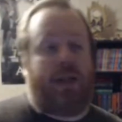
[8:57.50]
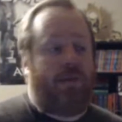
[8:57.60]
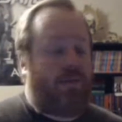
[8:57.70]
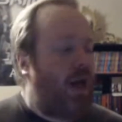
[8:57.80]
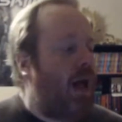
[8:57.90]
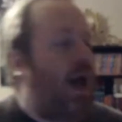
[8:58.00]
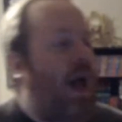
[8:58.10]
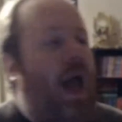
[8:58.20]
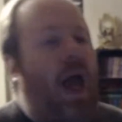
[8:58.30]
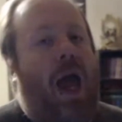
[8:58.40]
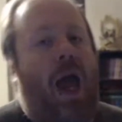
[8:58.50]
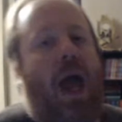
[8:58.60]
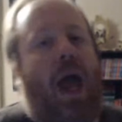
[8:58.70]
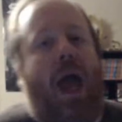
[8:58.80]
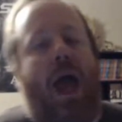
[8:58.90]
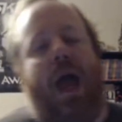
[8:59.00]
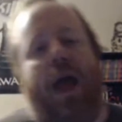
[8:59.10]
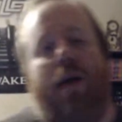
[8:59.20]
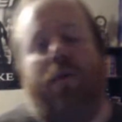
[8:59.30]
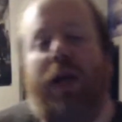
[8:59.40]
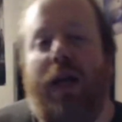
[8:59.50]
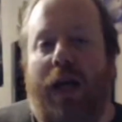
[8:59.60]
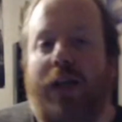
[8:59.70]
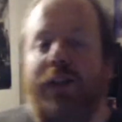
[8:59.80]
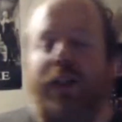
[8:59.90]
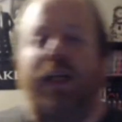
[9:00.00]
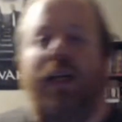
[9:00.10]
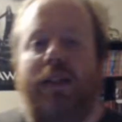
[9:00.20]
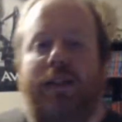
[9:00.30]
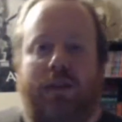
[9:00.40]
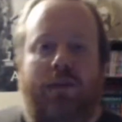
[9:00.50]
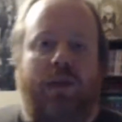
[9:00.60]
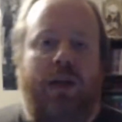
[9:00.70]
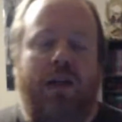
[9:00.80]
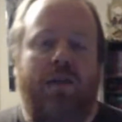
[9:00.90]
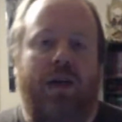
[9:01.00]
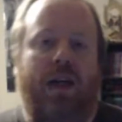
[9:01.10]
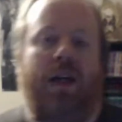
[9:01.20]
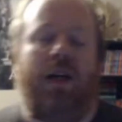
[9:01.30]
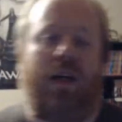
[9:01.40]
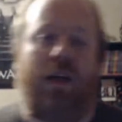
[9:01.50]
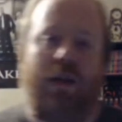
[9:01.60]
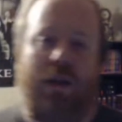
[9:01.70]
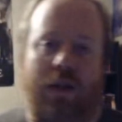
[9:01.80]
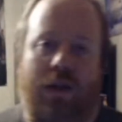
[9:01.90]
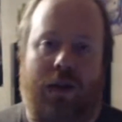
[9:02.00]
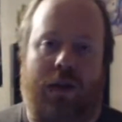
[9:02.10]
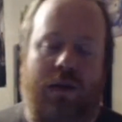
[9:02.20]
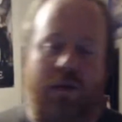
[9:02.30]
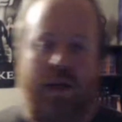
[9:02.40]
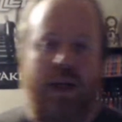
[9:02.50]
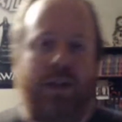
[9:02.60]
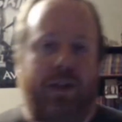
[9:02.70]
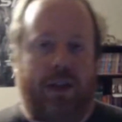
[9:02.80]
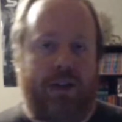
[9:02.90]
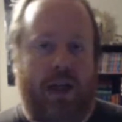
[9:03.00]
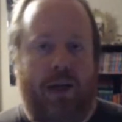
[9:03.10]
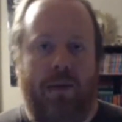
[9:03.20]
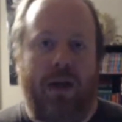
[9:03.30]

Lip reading: that. And we actually get somewhat of a Easter egg drop